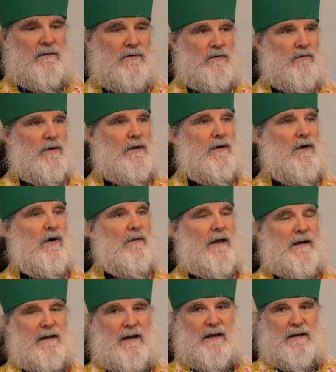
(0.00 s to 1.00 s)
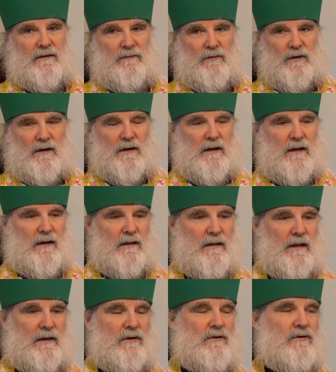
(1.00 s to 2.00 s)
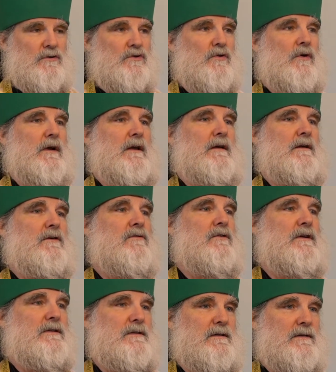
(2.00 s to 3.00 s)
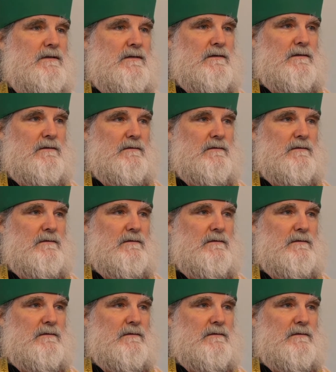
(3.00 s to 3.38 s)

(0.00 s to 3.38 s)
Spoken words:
doing all that kind of work, then your joy increases.